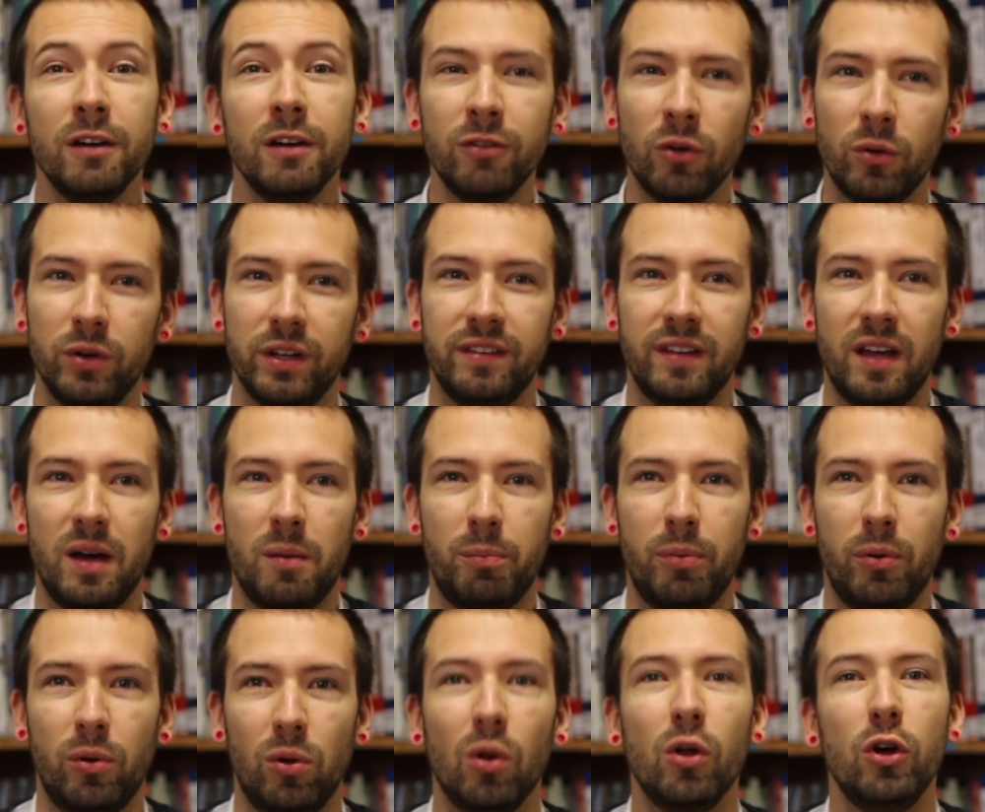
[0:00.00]
For
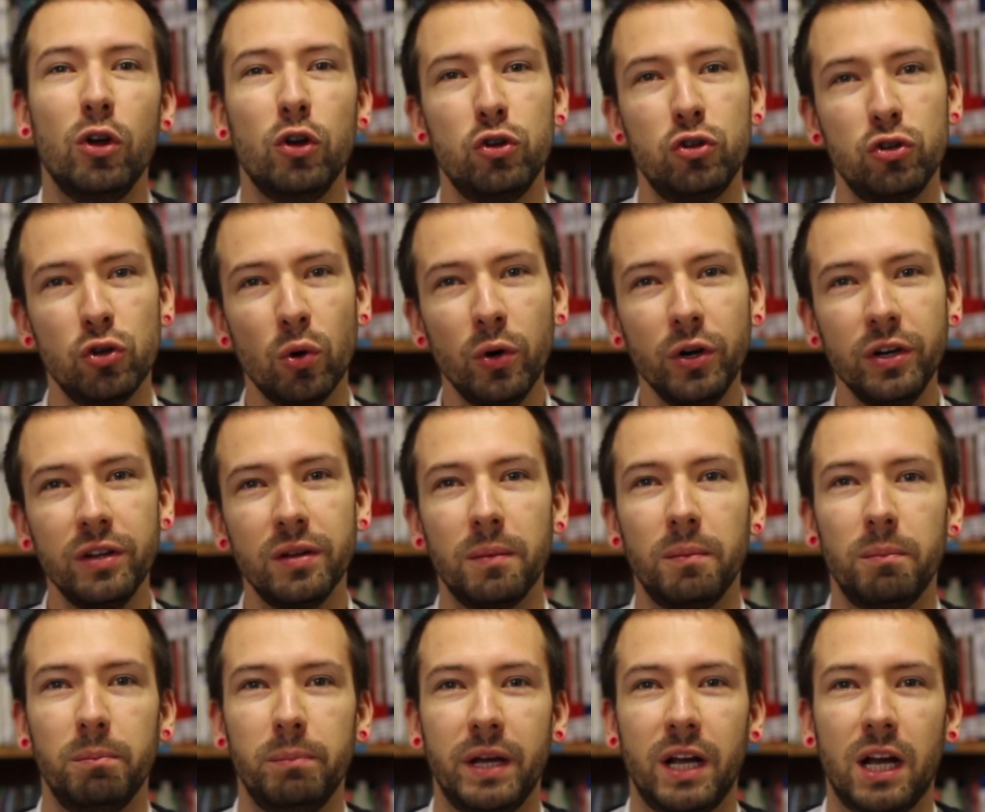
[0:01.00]
example, short
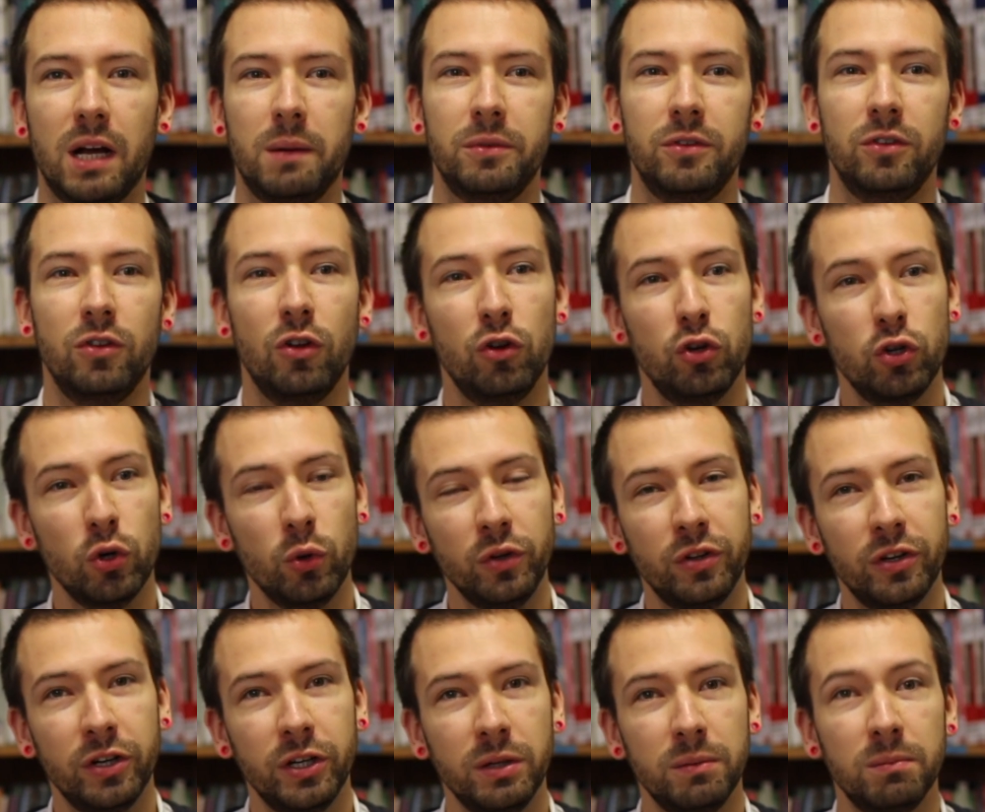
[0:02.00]
becomes
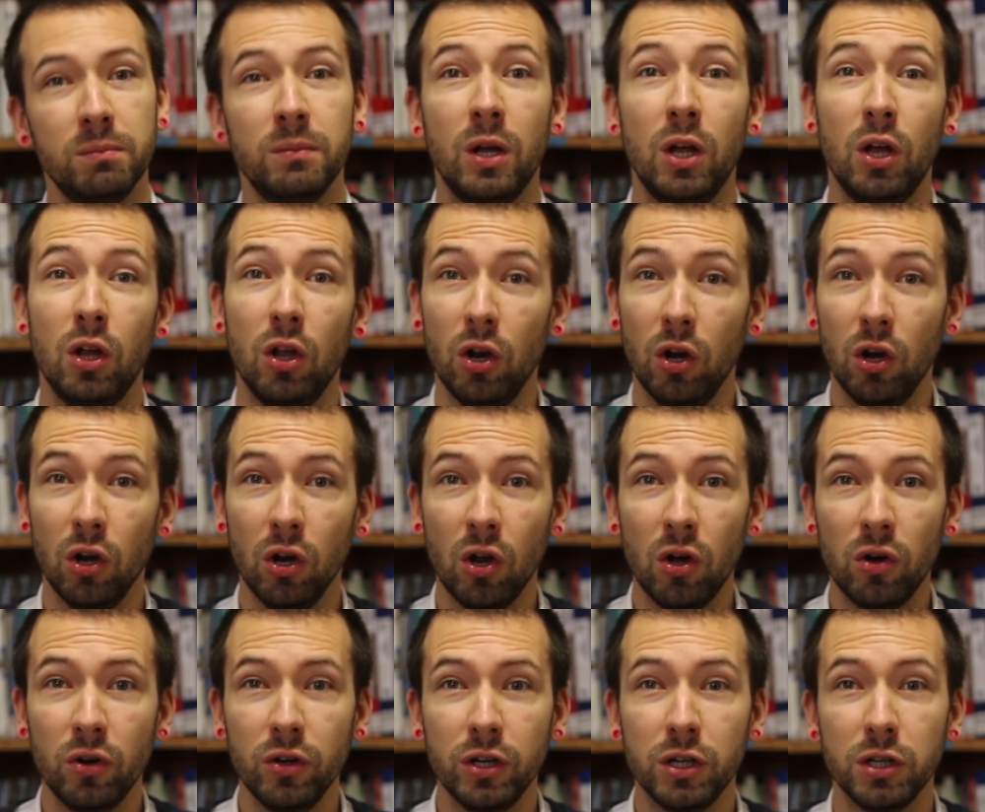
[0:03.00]
shorter,
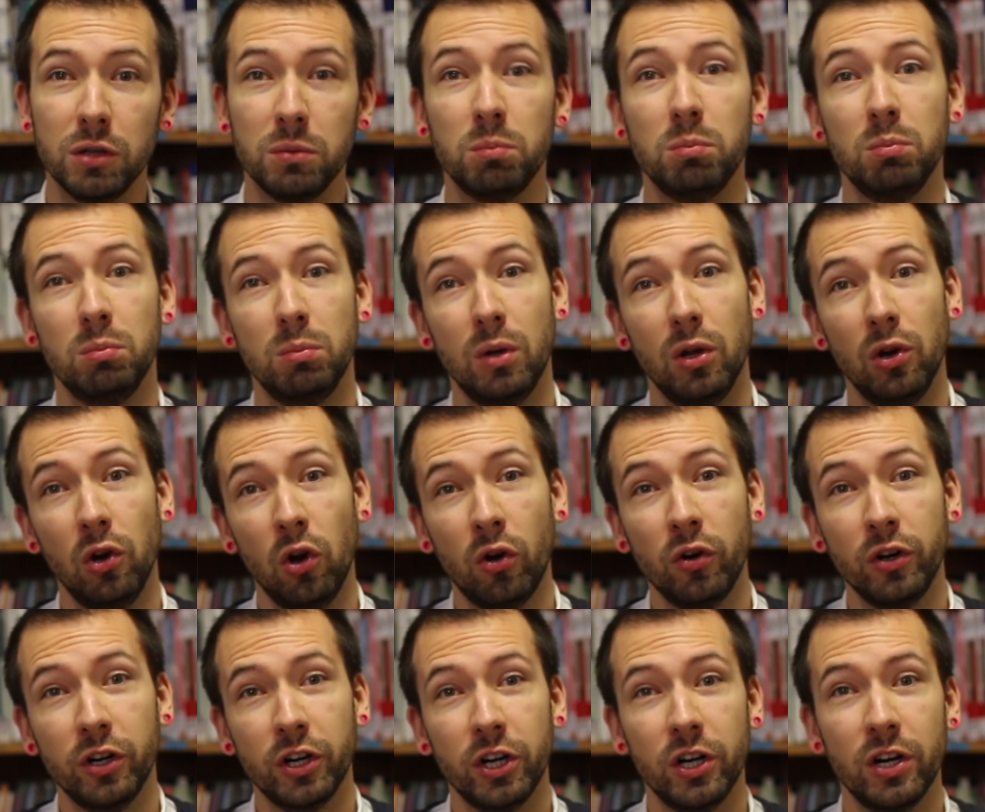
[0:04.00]
long,
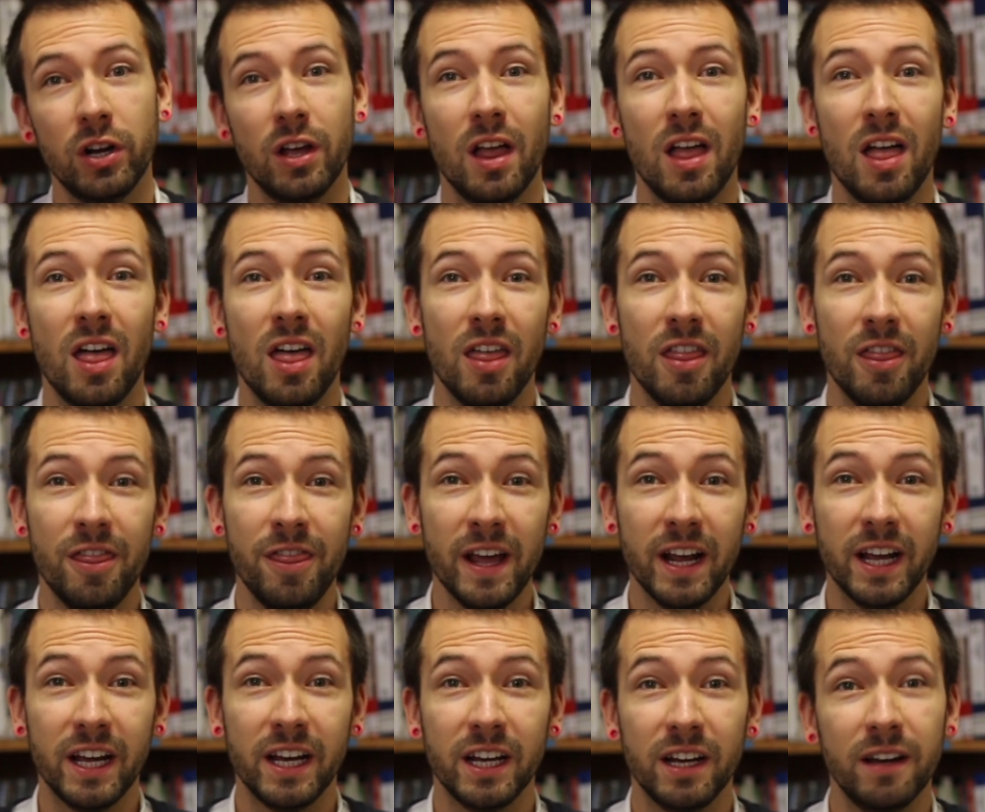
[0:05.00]
longer,
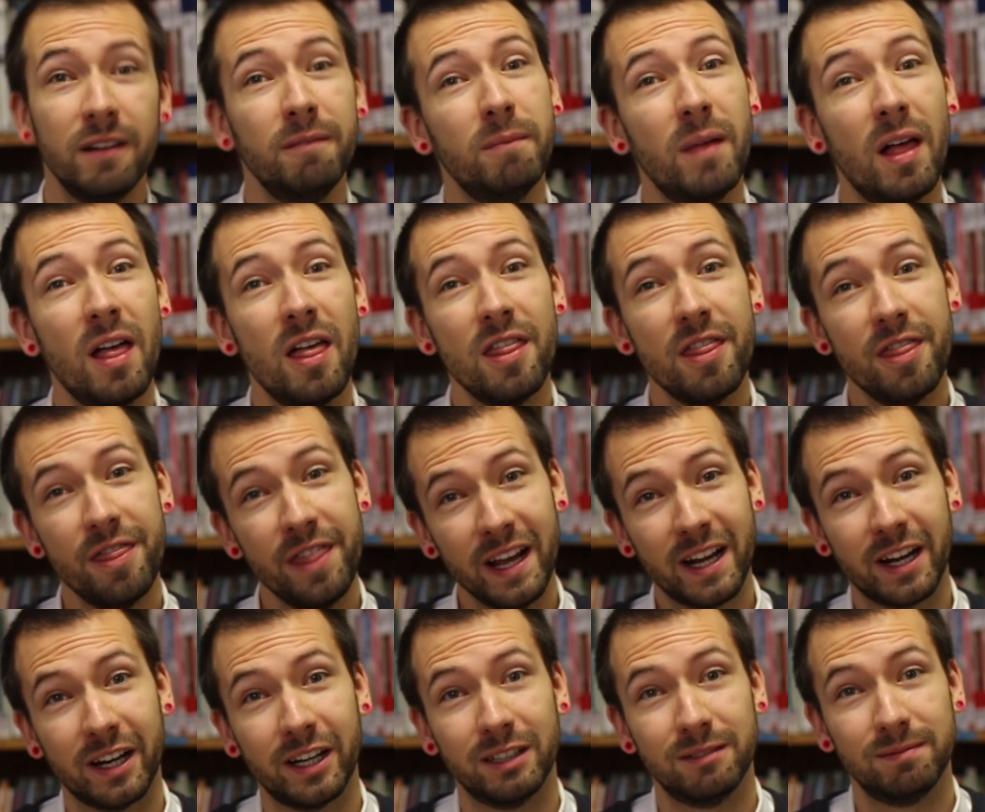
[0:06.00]
thick,
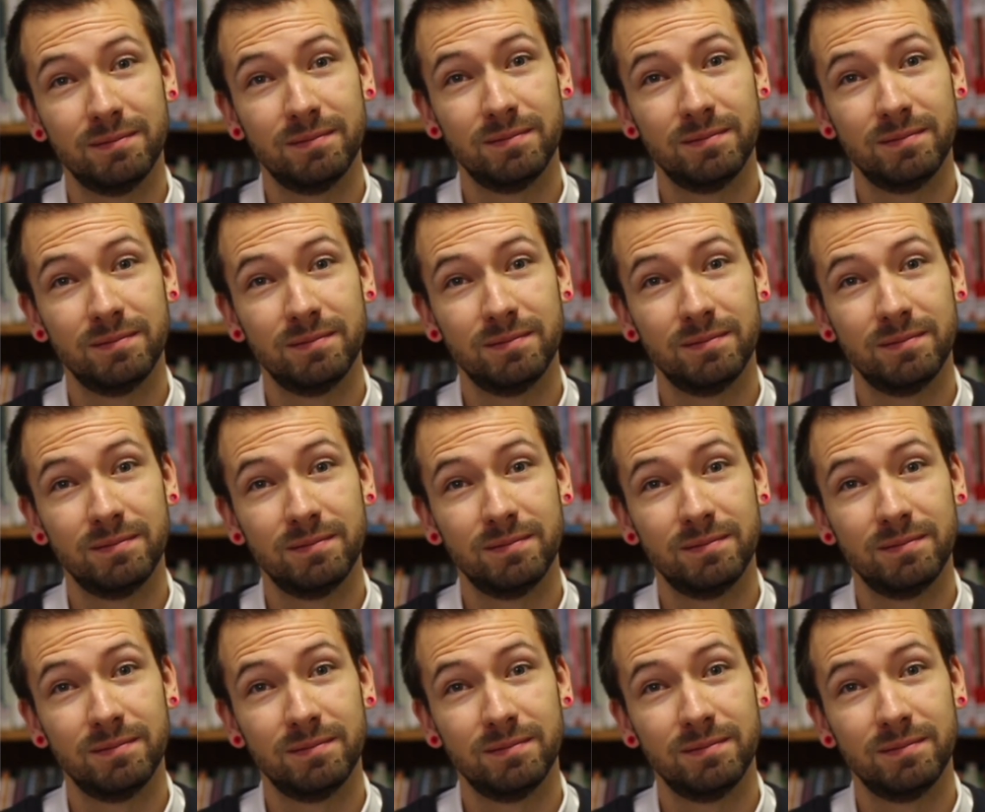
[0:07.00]
thicker.